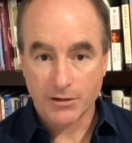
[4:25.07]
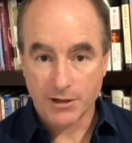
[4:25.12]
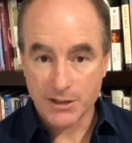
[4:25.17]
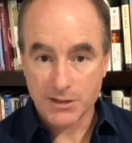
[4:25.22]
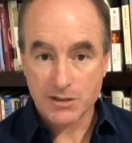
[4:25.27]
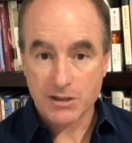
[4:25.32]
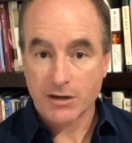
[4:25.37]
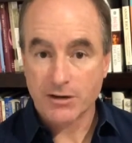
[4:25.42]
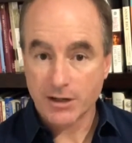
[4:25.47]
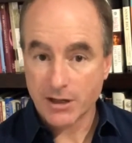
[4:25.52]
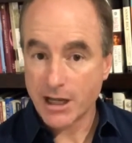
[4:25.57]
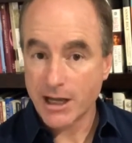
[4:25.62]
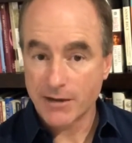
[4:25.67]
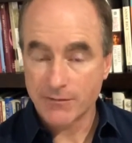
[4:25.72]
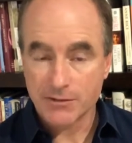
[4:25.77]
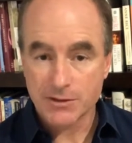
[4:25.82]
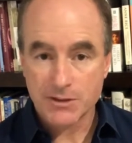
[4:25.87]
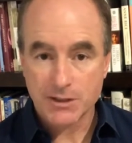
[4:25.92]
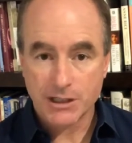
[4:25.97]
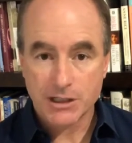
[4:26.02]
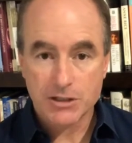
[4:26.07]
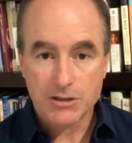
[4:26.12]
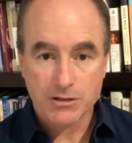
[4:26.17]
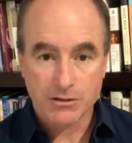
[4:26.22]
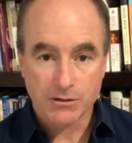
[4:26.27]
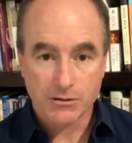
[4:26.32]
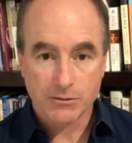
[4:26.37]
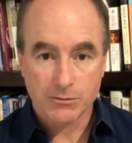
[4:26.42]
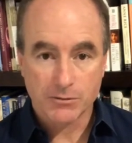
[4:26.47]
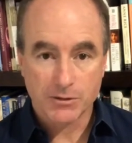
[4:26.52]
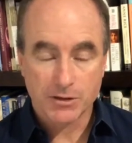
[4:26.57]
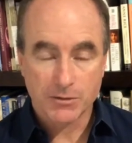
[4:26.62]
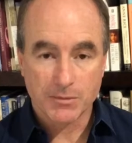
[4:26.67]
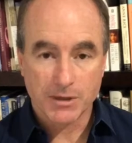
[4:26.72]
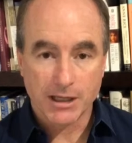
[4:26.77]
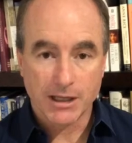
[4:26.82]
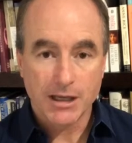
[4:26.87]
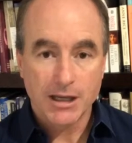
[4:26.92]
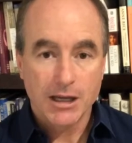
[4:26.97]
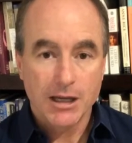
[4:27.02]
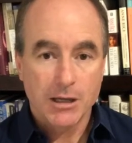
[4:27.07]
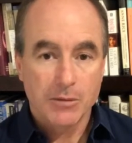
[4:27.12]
and he started a conversation with me.